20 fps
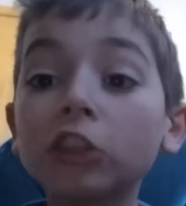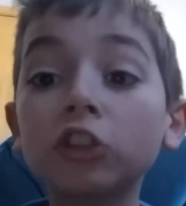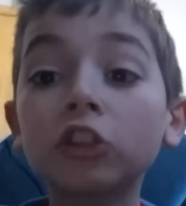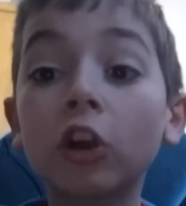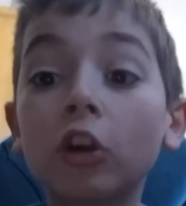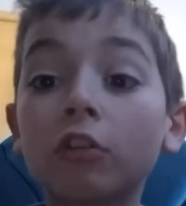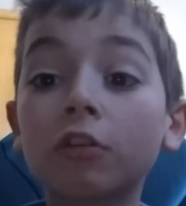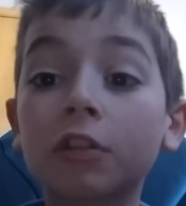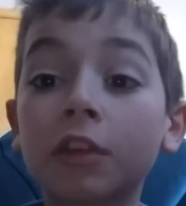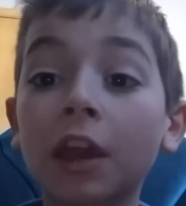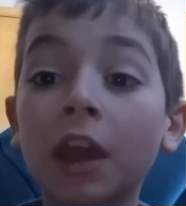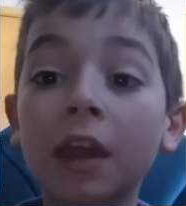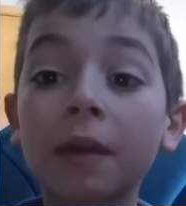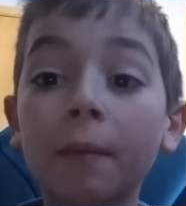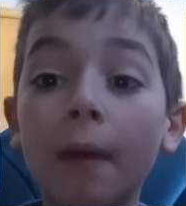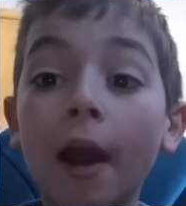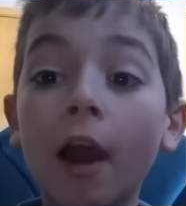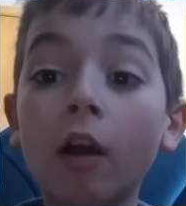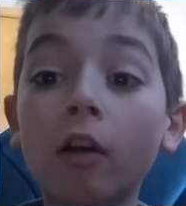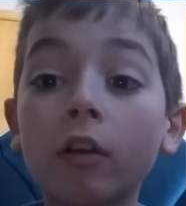These shows
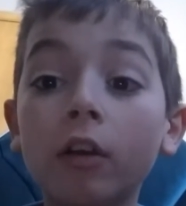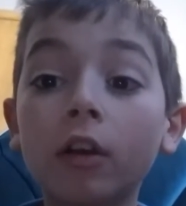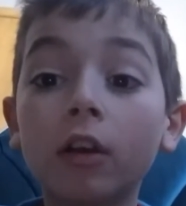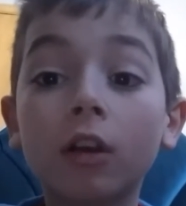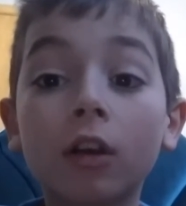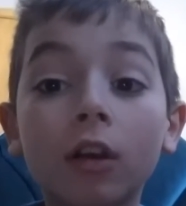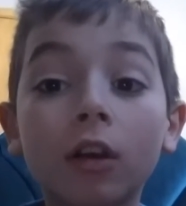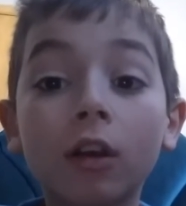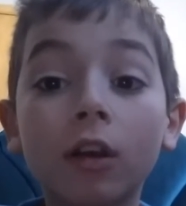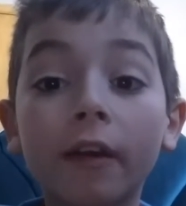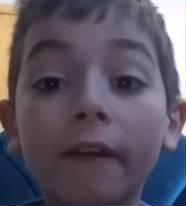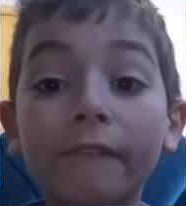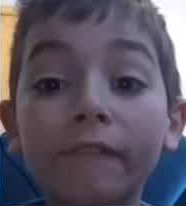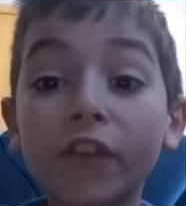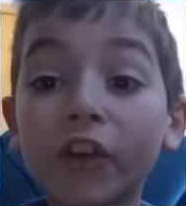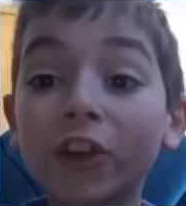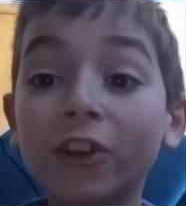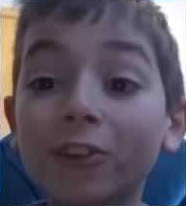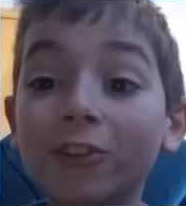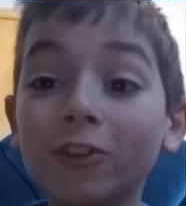came out
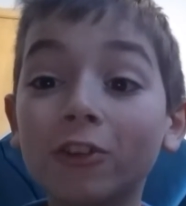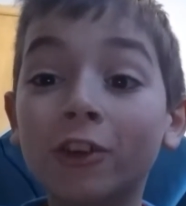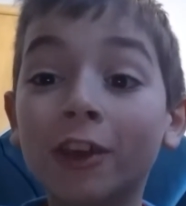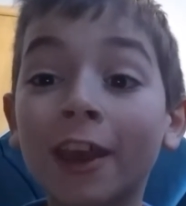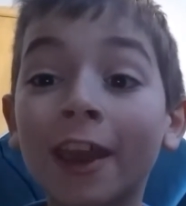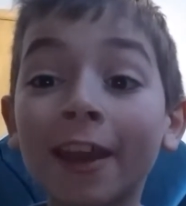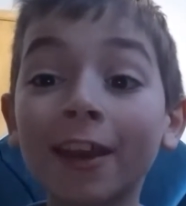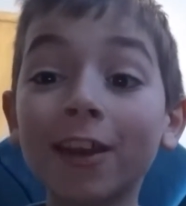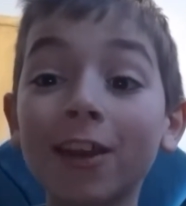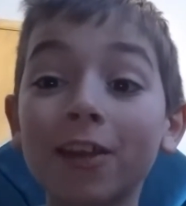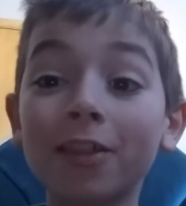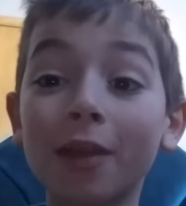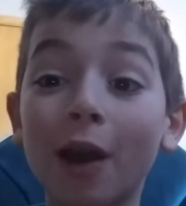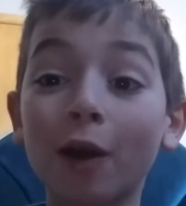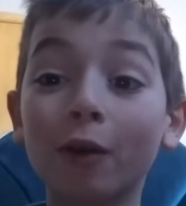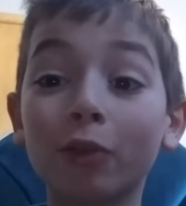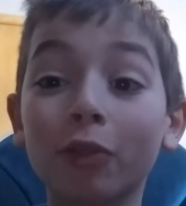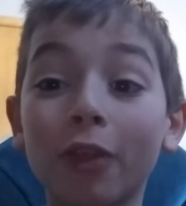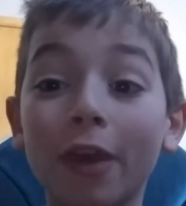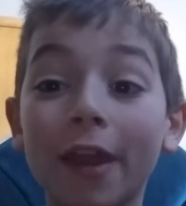for you kiddies
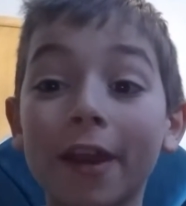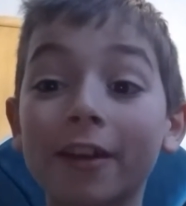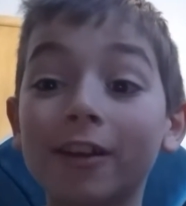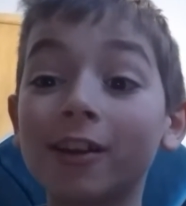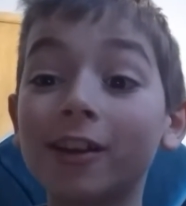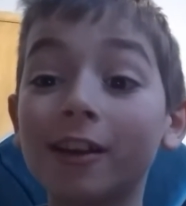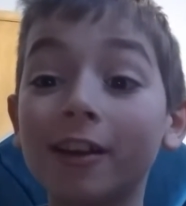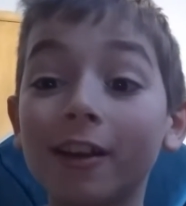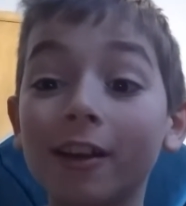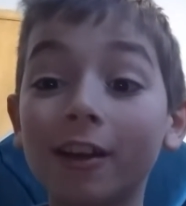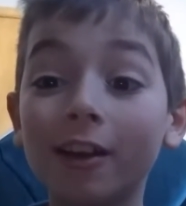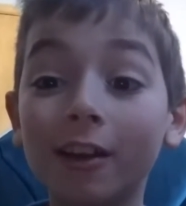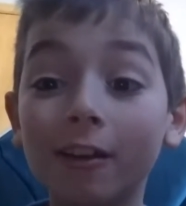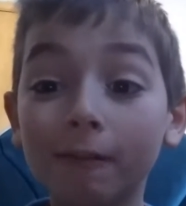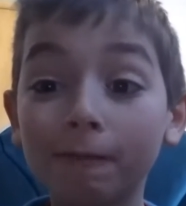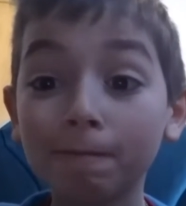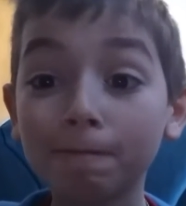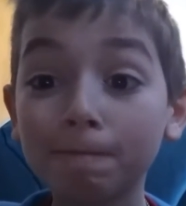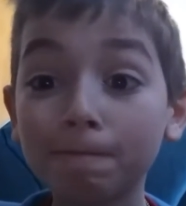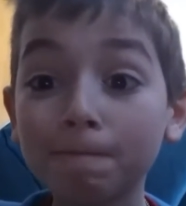out there.
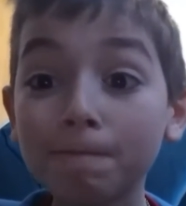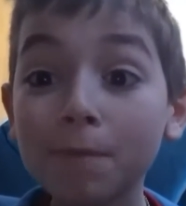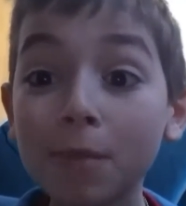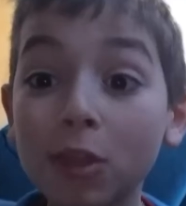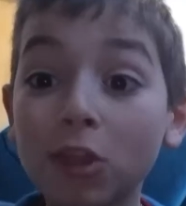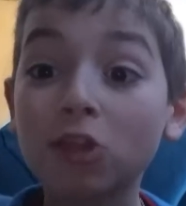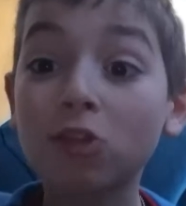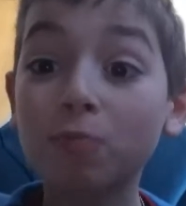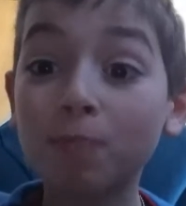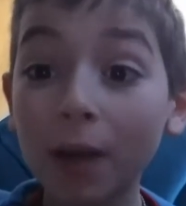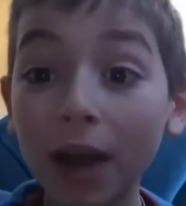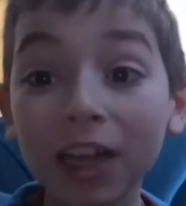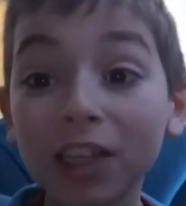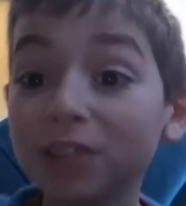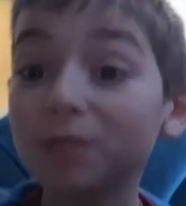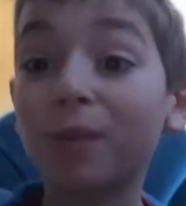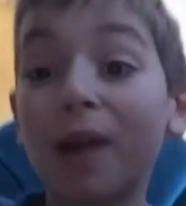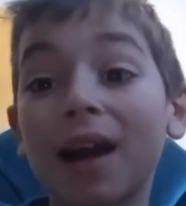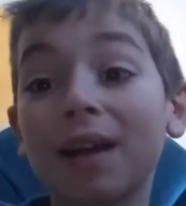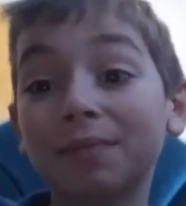
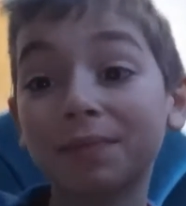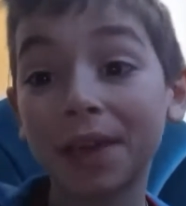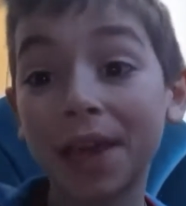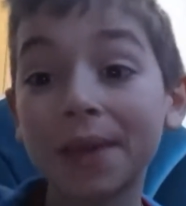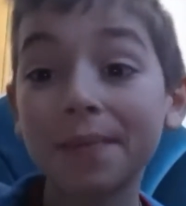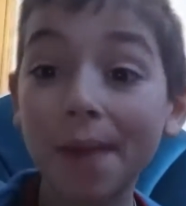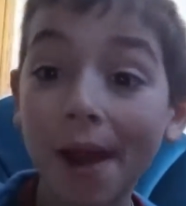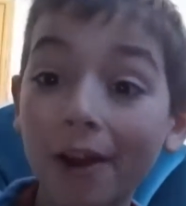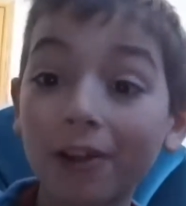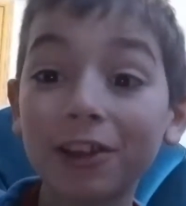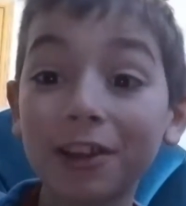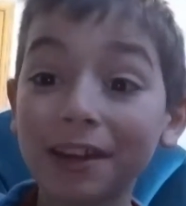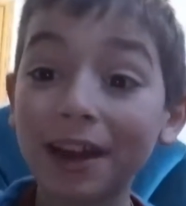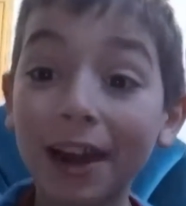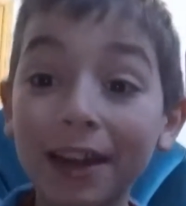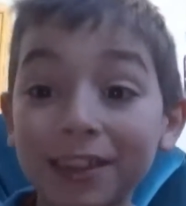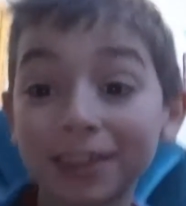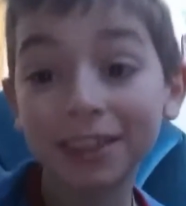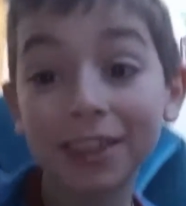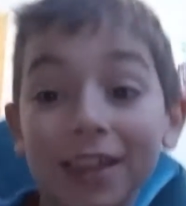SpongeBob came out in
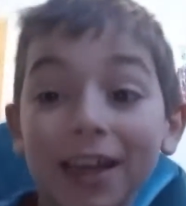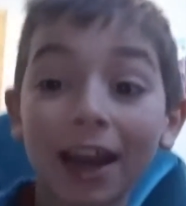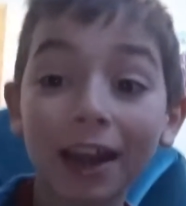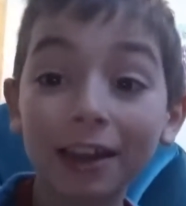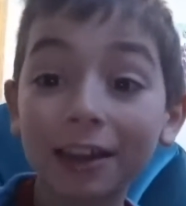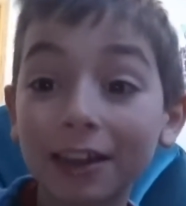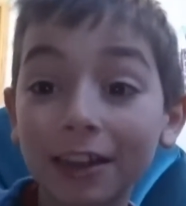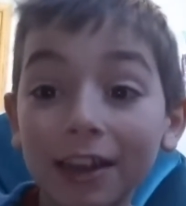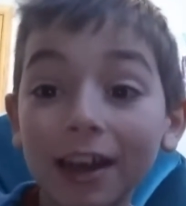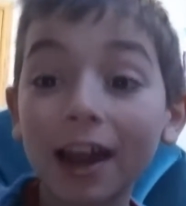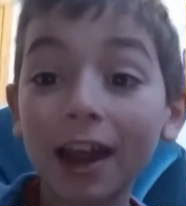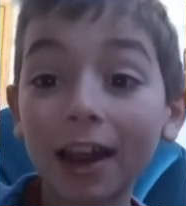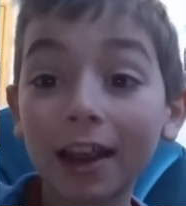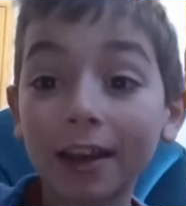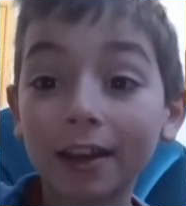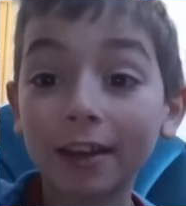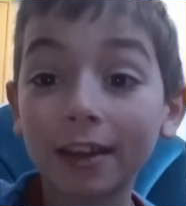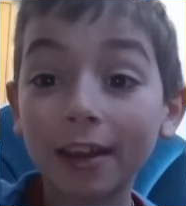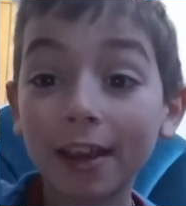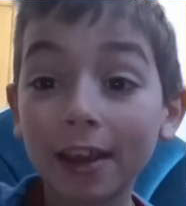
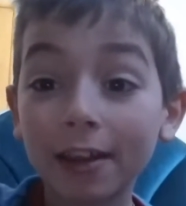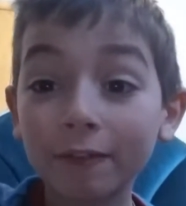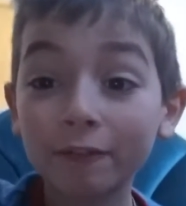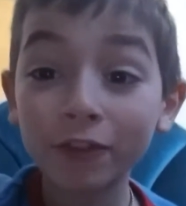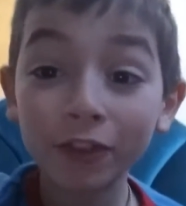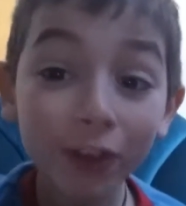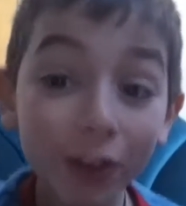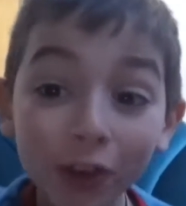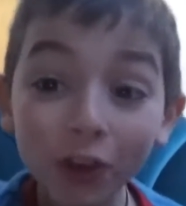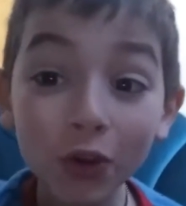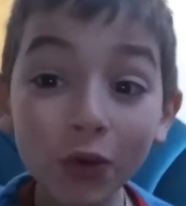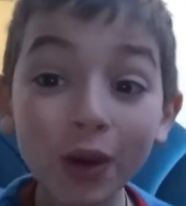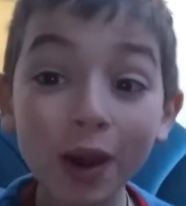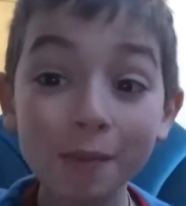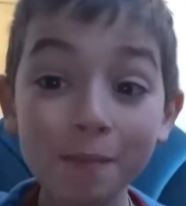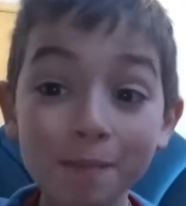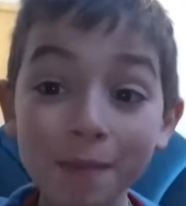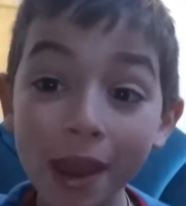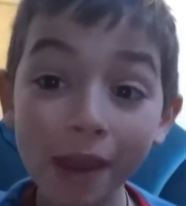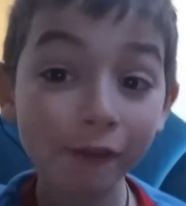1999. And for you
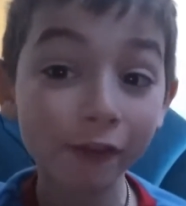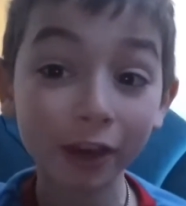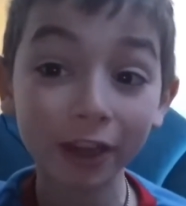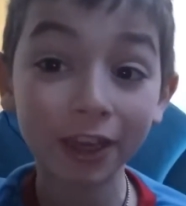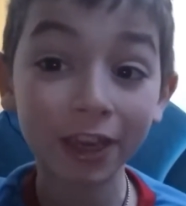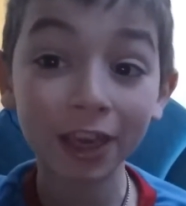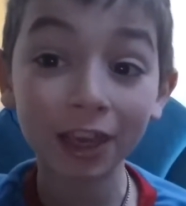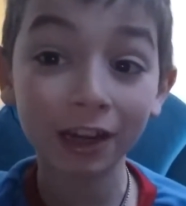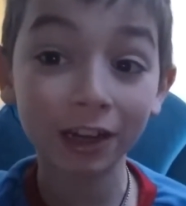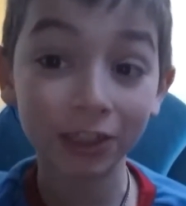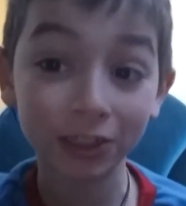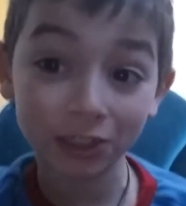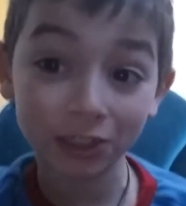American